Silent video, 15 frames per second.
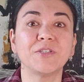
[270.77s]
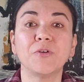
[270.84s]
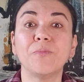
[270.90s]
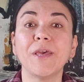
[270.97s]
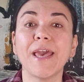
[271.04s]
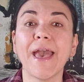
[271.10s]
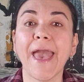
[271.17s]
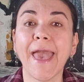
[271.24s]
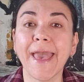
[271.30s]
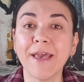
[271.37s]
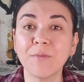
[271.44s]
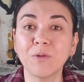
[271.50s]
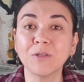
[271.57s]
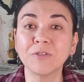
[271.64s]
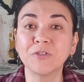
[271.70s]
to be
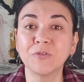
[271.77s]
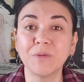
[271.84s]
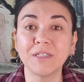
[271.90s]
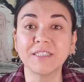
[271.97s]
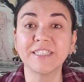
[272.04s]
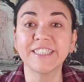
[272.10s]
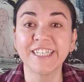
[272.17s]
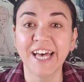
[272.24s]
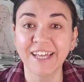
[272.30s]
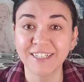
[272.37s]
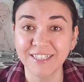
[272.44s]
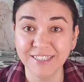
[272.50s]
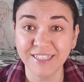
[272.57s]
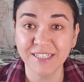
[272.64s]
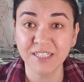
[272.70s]
able to build
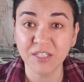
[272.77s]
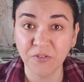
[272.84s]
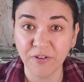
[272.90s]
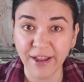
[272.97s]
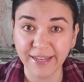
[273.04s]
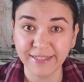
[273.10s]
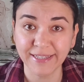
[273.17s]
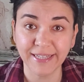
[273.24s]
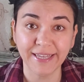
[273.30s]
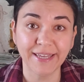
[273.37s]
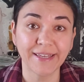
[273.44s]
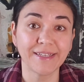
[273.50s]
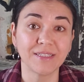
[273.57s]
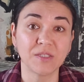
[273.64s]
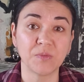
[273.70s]
sentences correctly
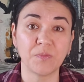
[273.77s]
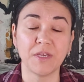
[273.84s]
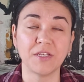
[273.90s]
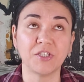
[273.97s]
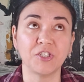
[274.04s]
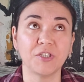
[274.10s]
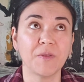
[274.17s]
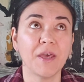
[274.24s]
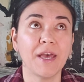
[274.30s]
in speech,